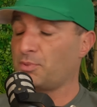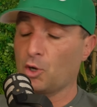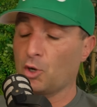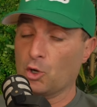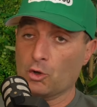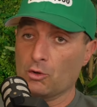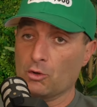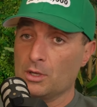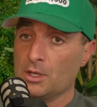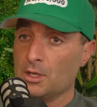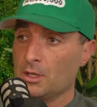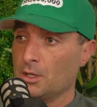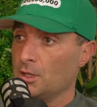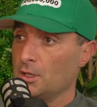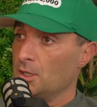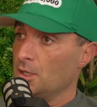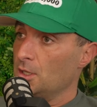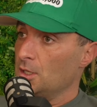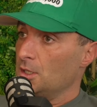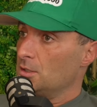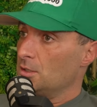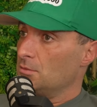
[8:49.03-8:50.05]
but
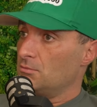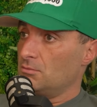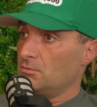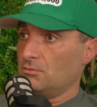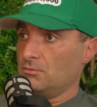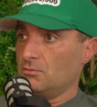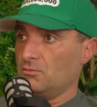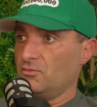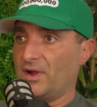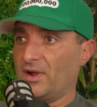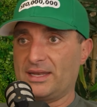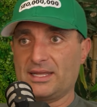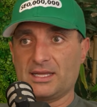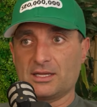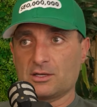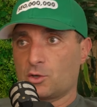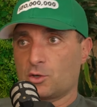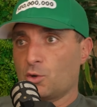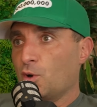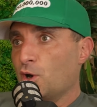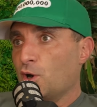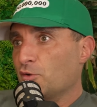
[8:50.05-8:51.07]
Reddit and
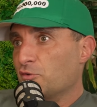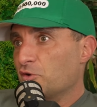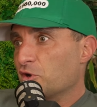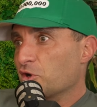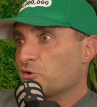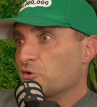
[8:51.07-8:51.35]
Quora are